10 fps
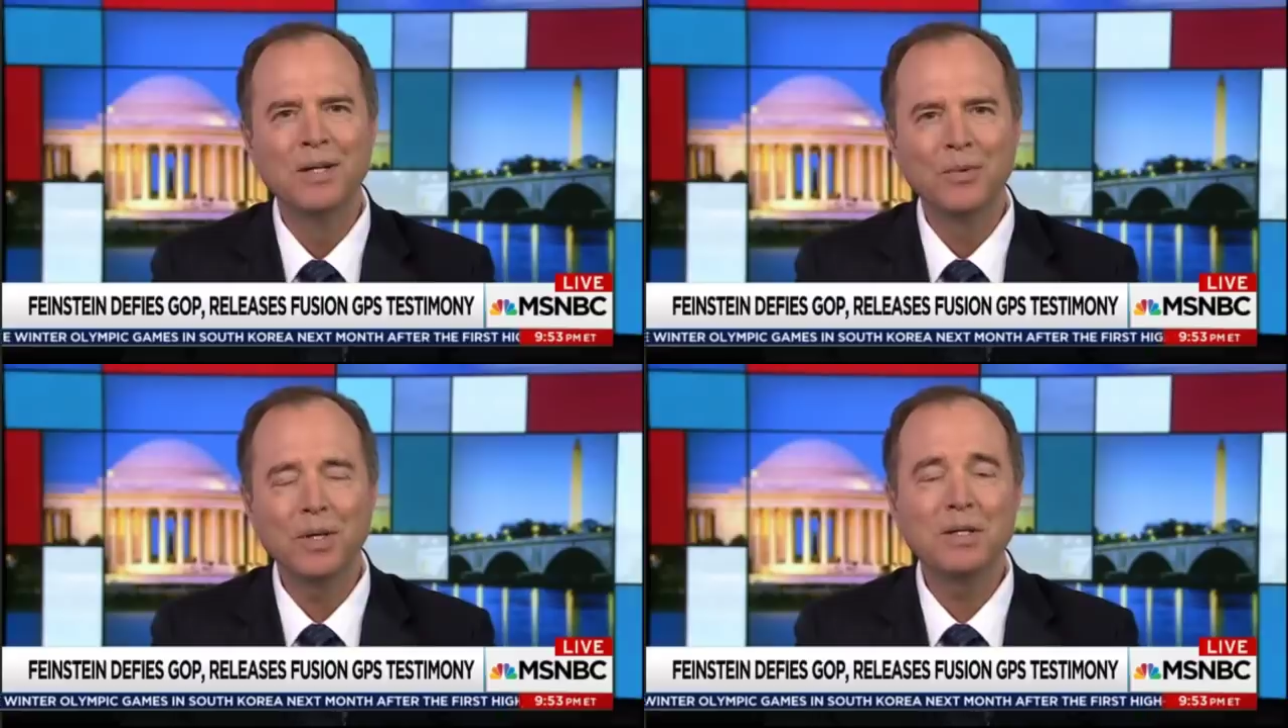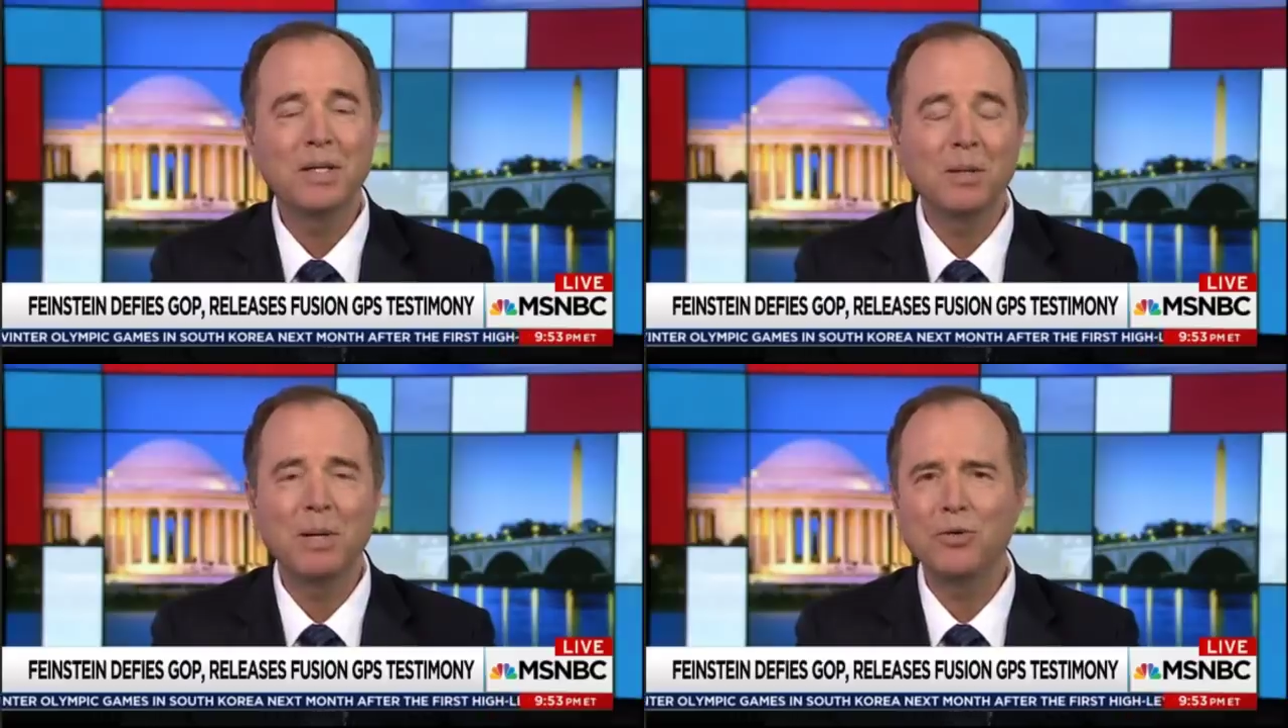really
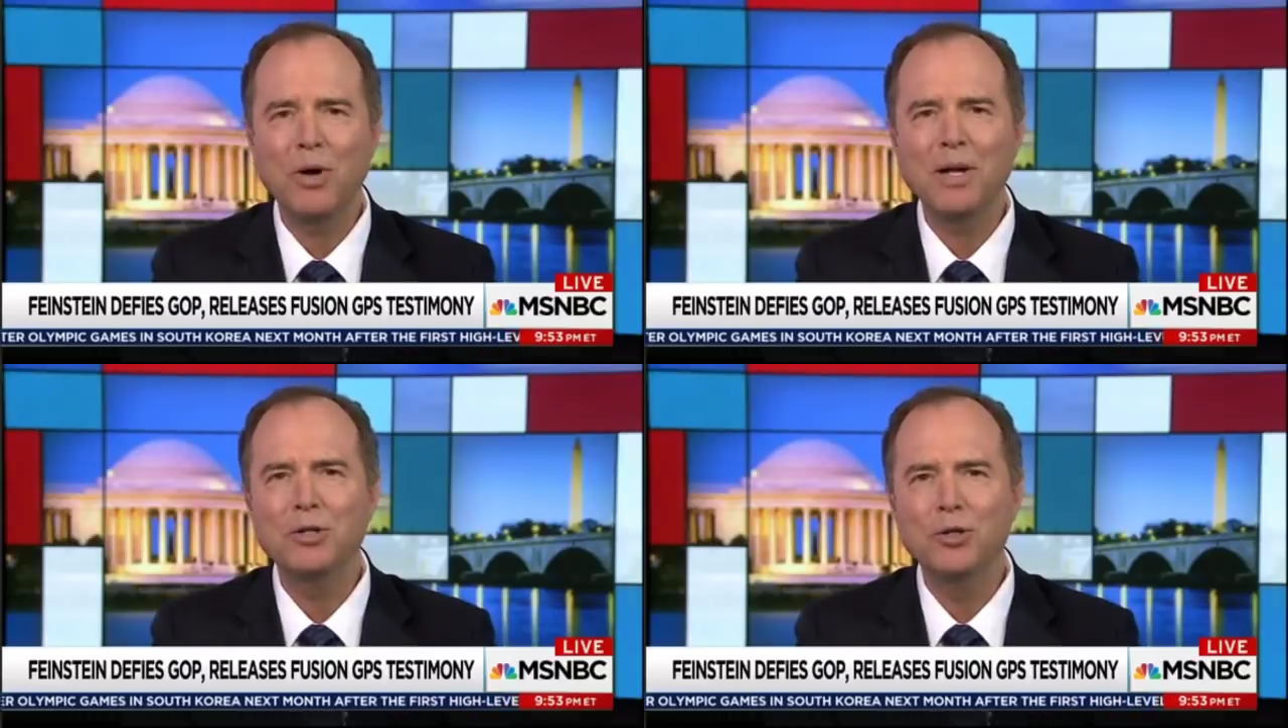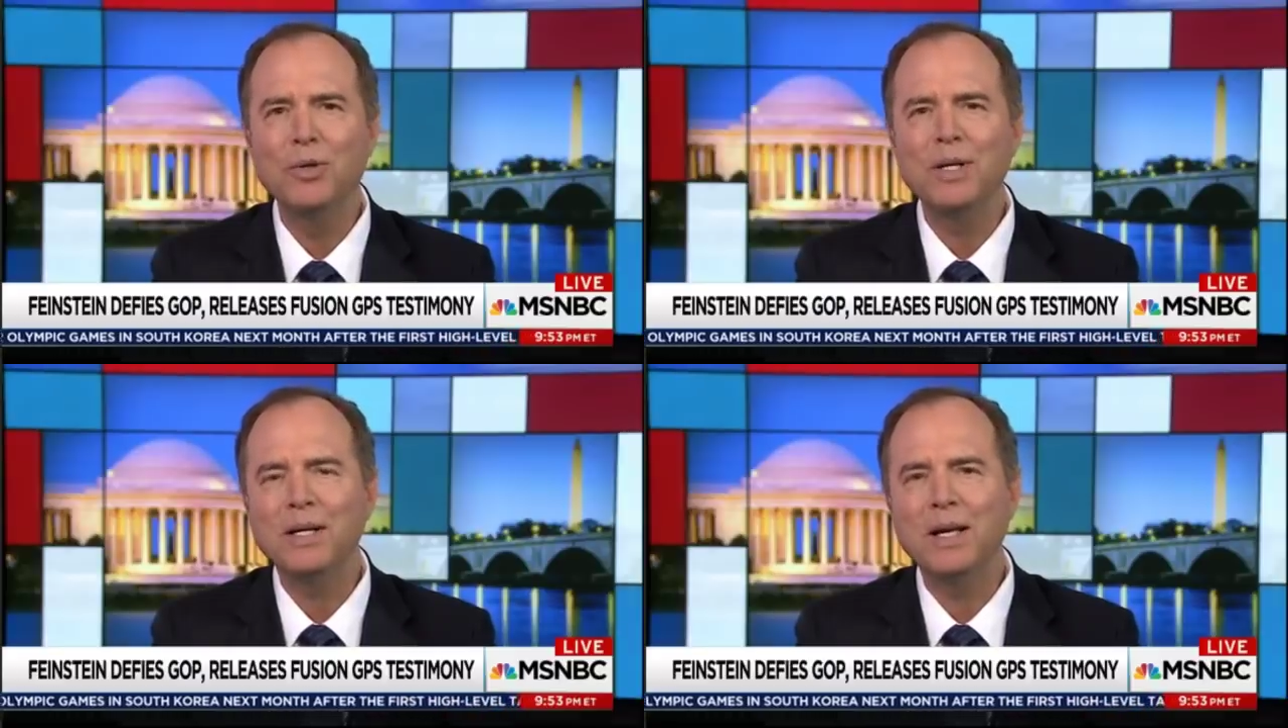did a patriotic
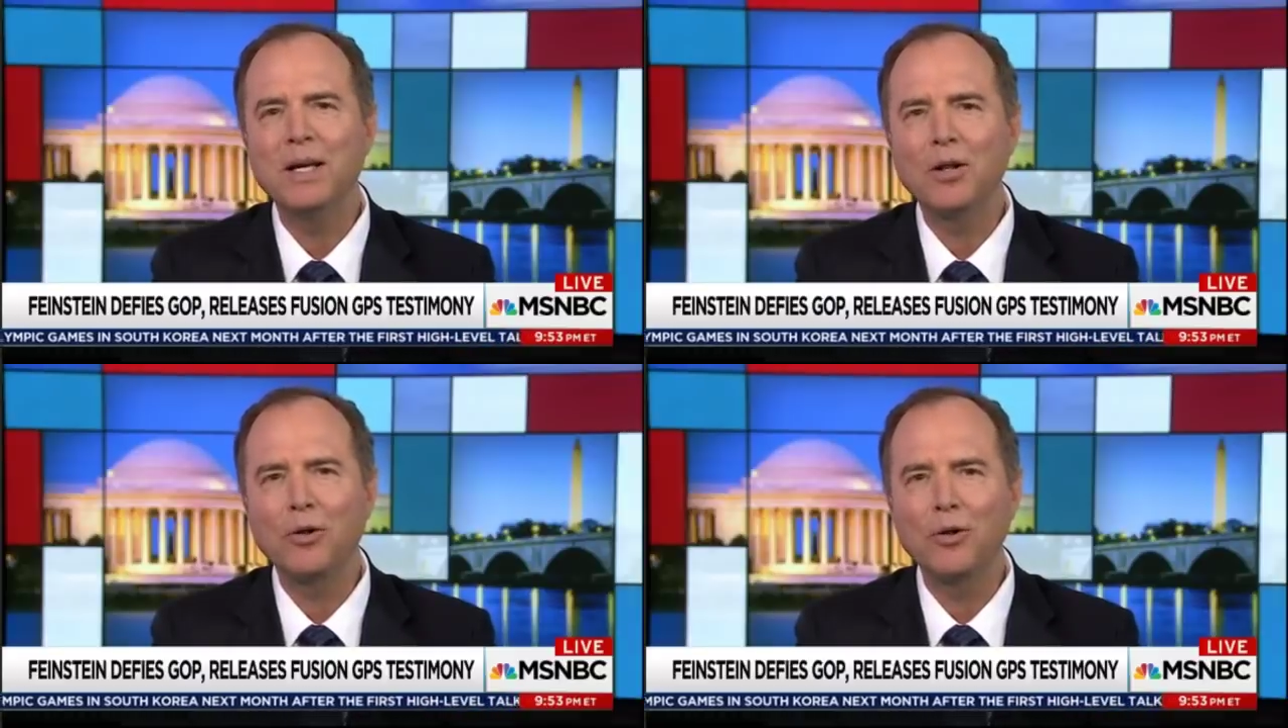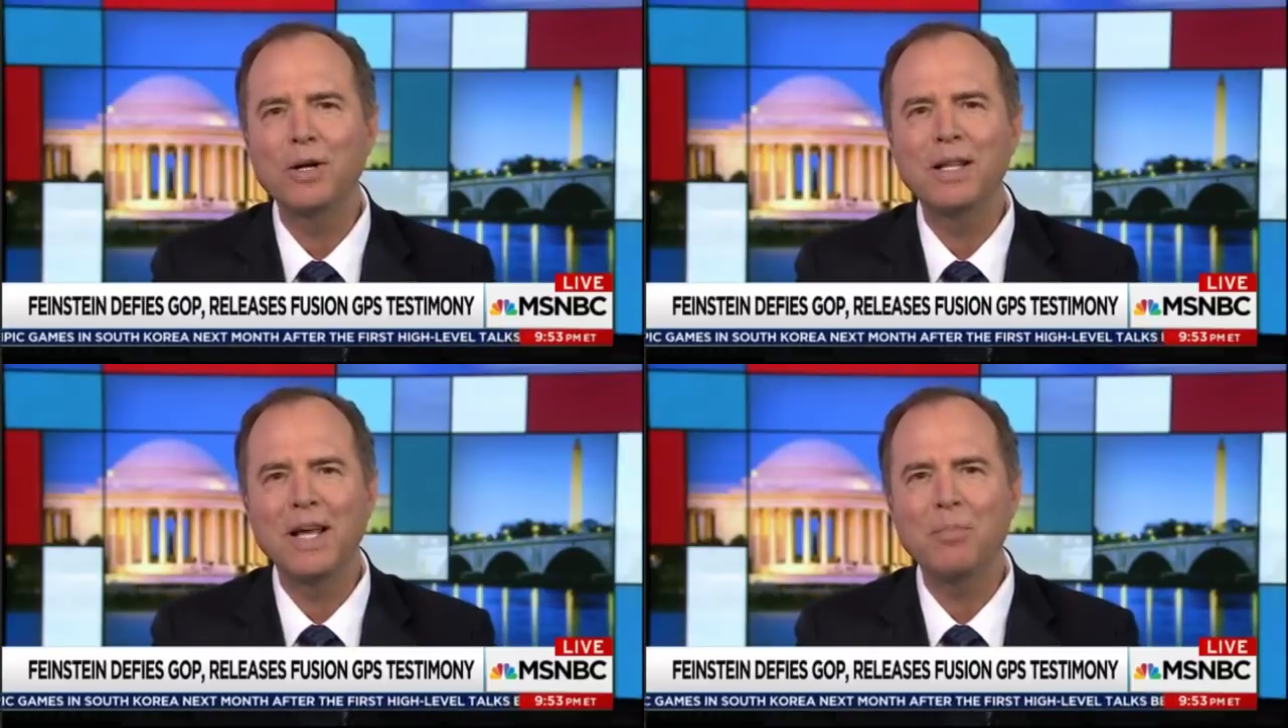duty in
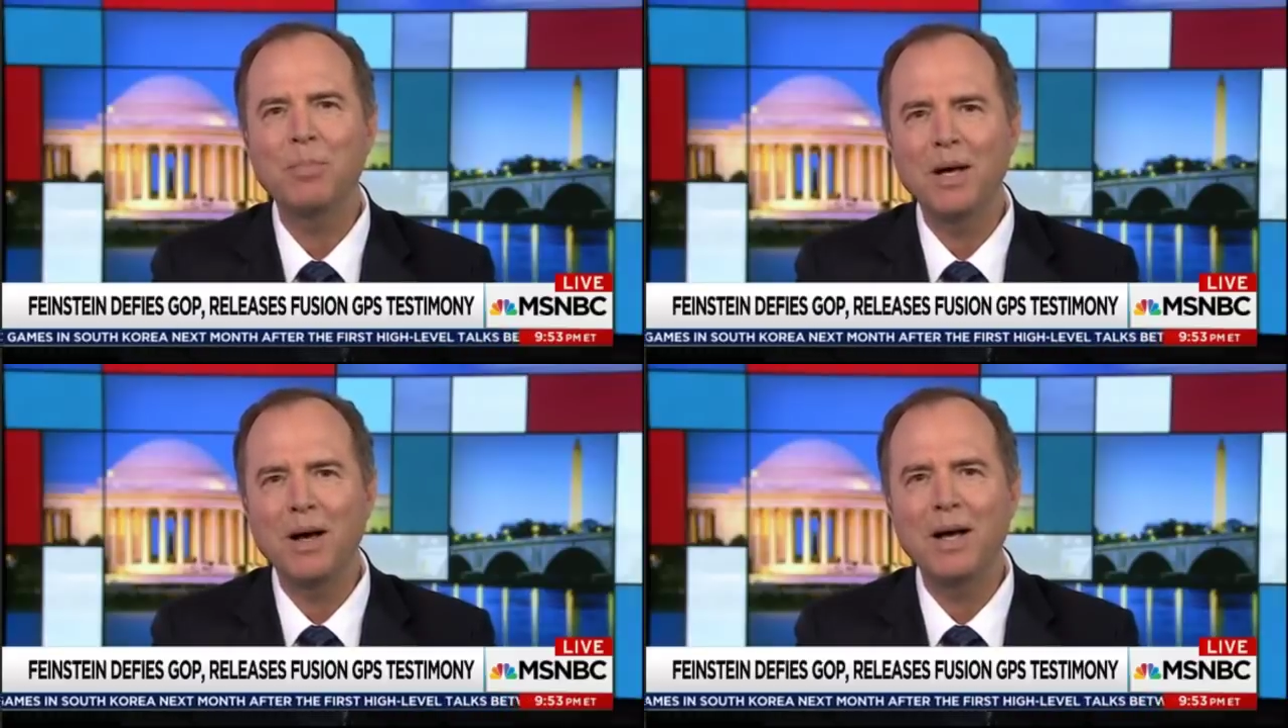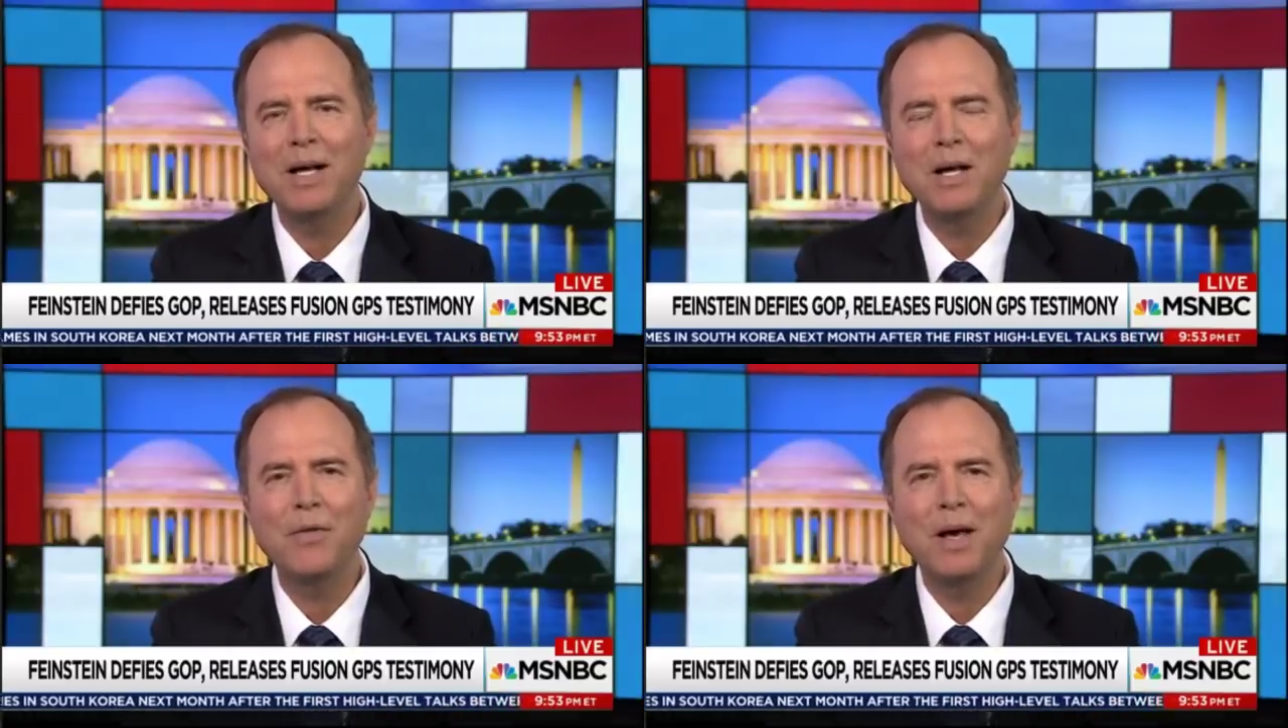alerting the
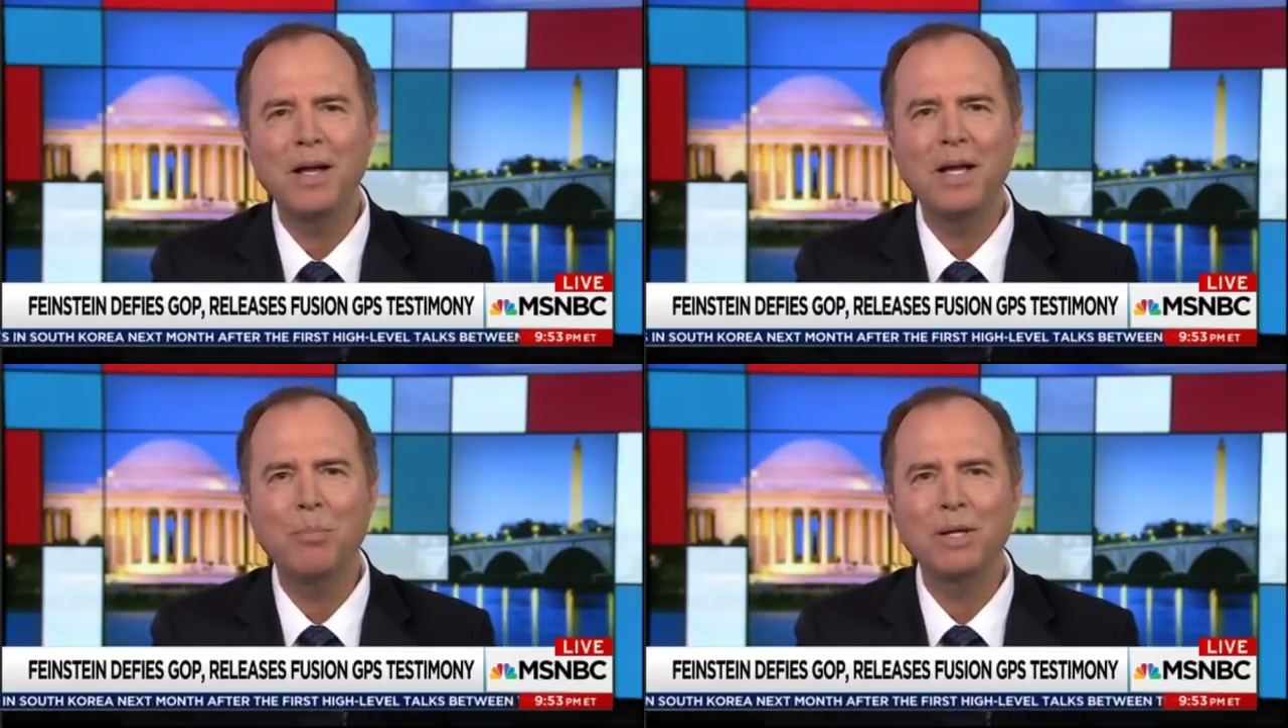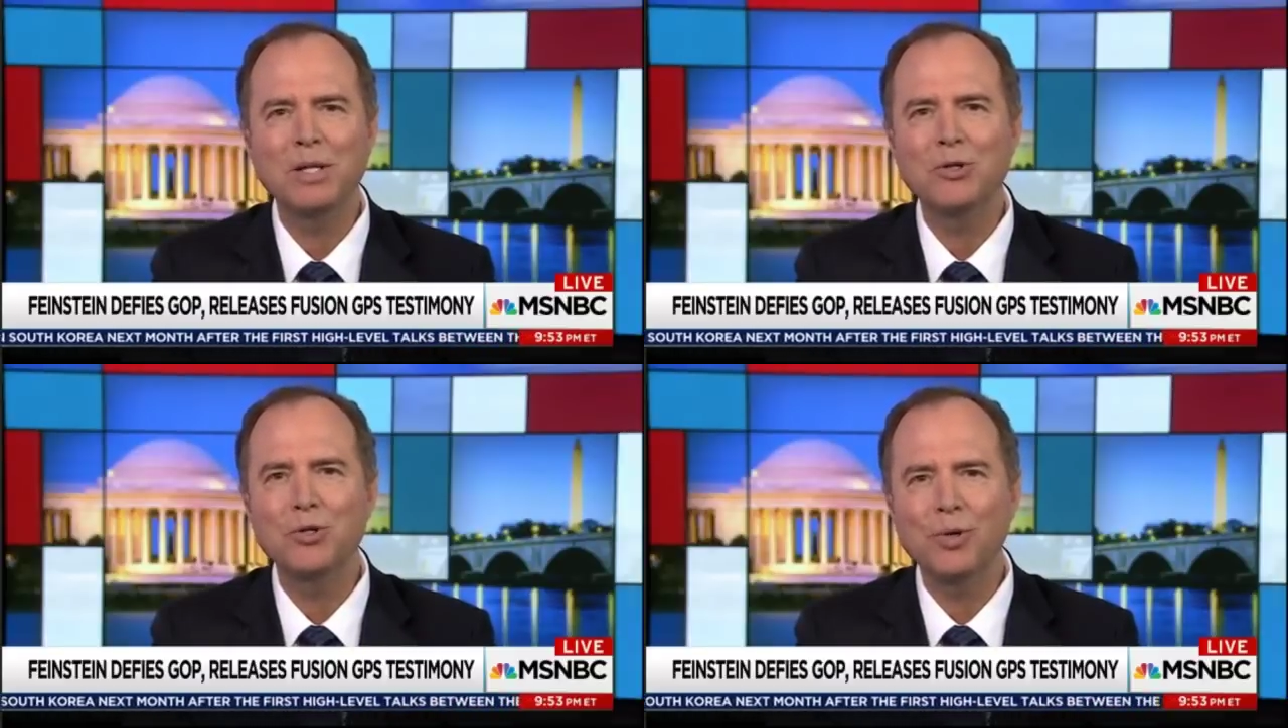FBI that a presidential